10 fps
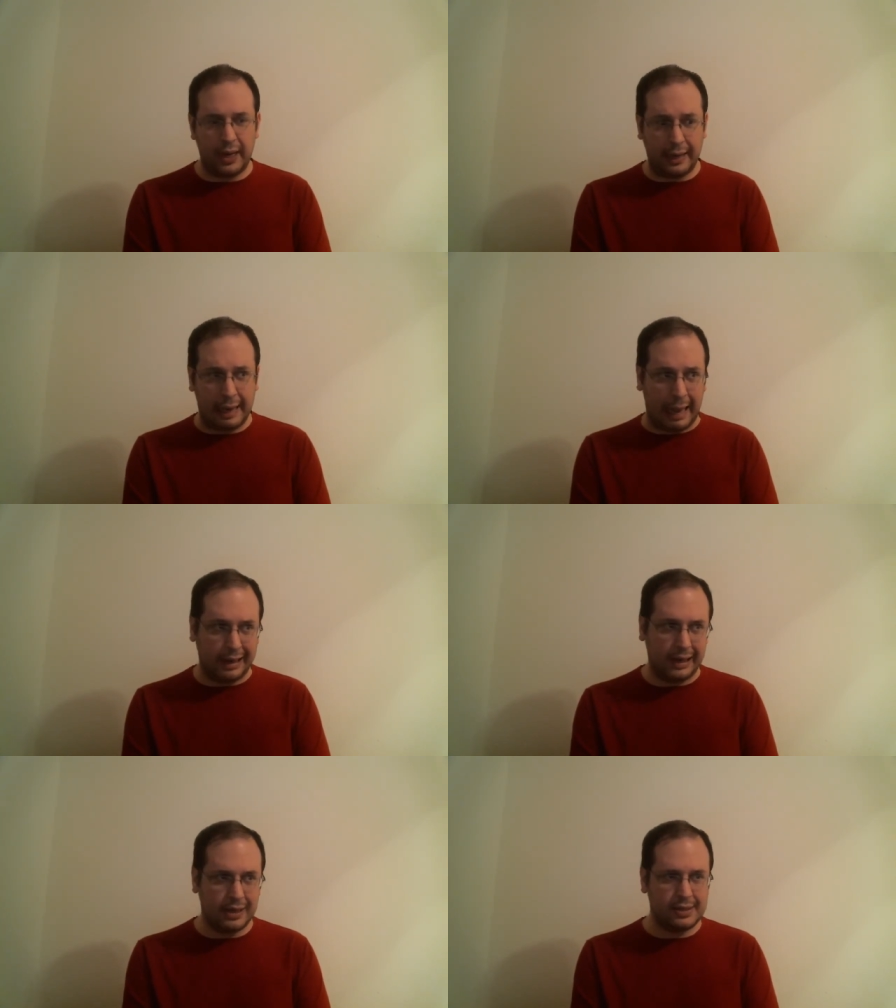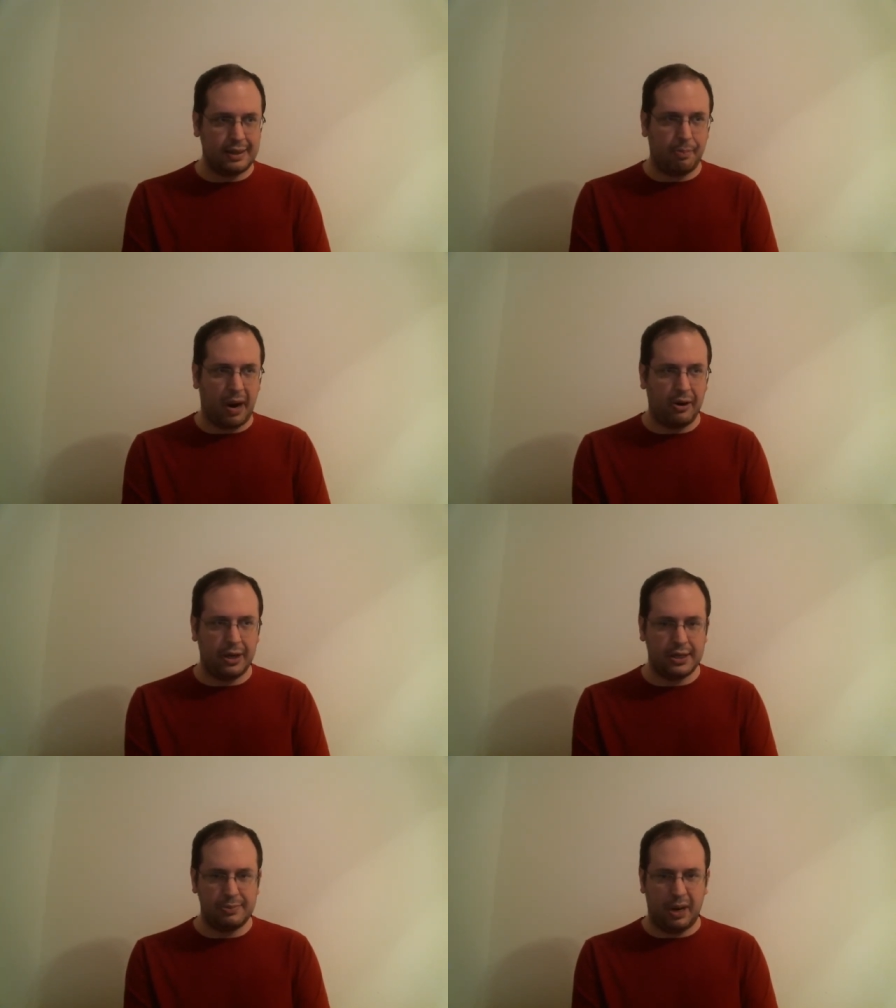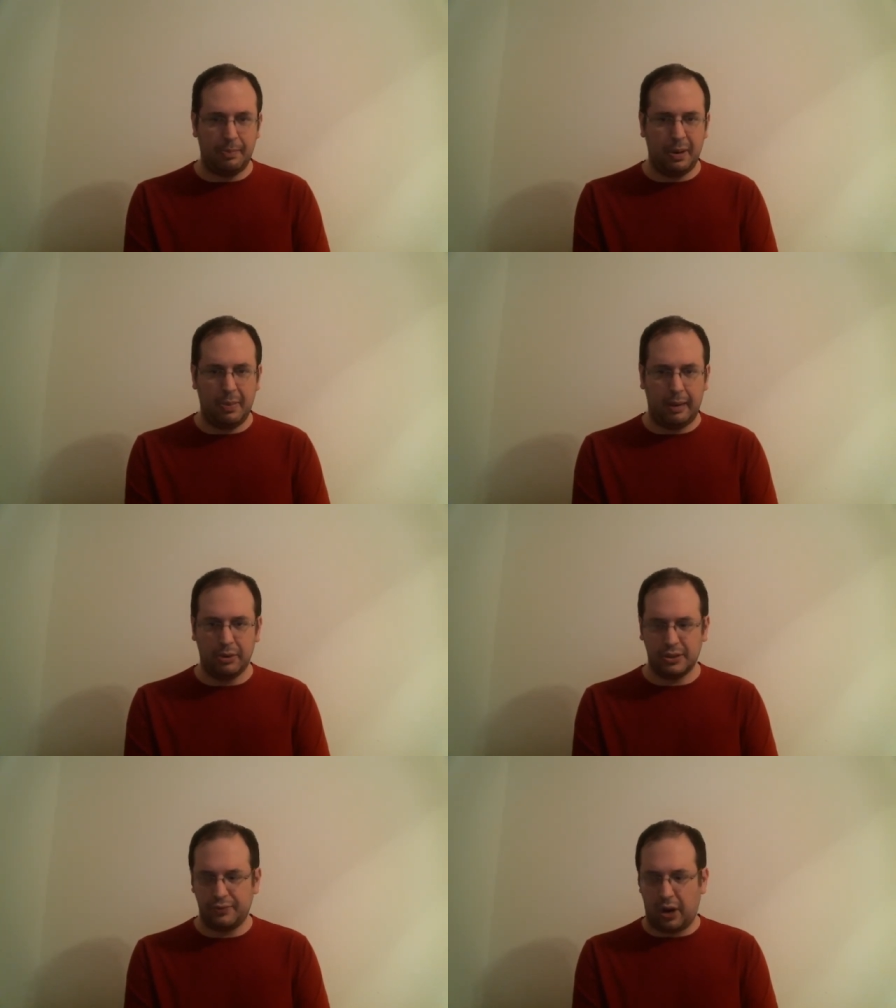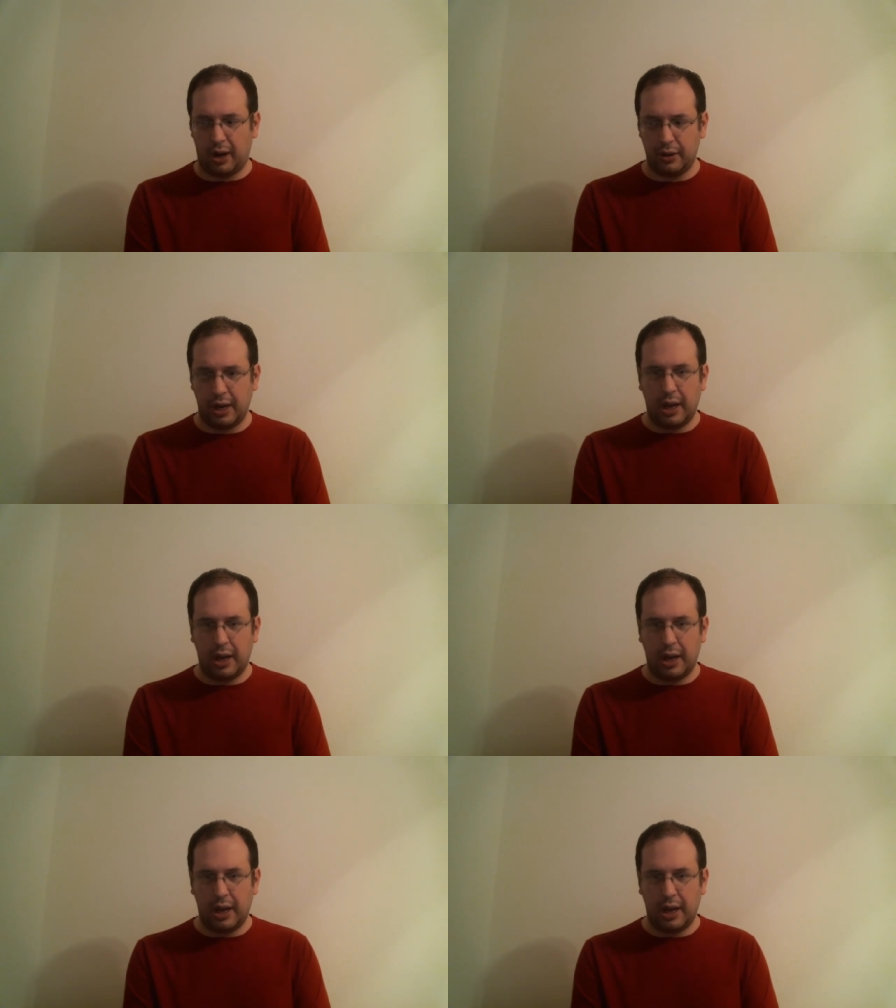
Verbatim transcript: and he kind of hints that part of this might be Mabel's fault.